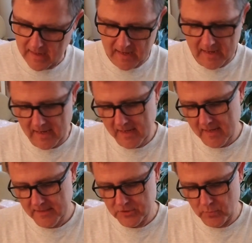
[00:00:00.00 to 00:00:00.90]

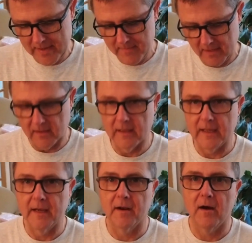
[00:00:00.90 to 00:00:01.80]
a twin mill
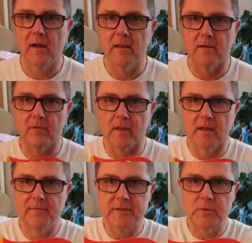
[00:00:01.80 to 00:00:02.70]
in olive. I
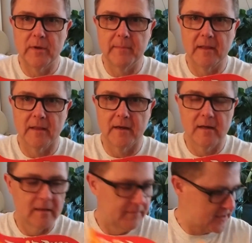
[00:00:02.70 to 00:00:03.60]
love the twin mill in
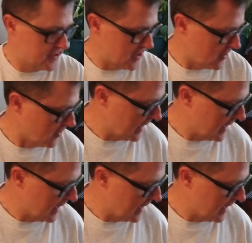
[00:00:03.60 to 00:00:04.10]
olive. So